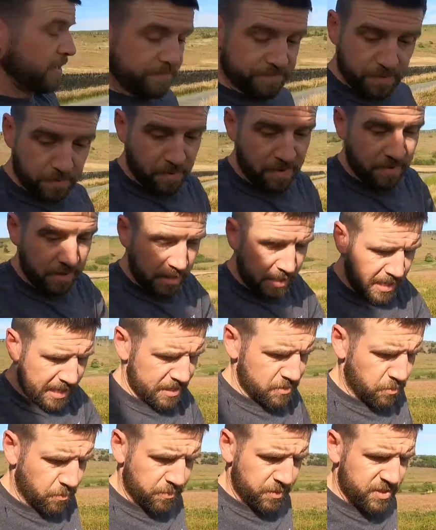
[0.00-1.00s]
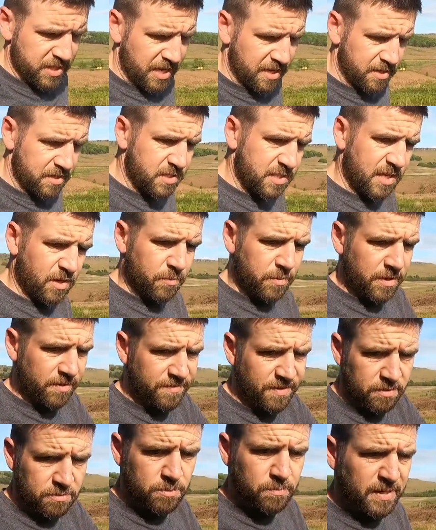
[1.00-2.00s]
Um, apparently the last one was stainless steel, but it
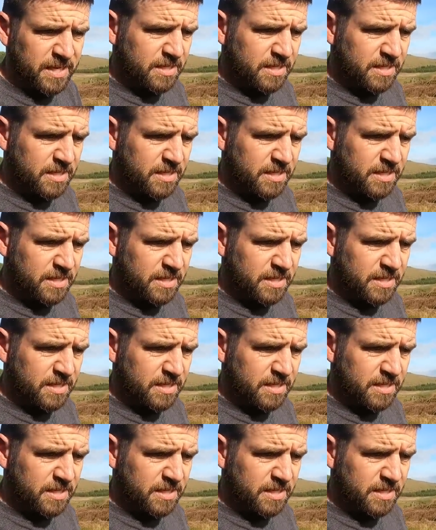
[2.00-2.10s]
fell to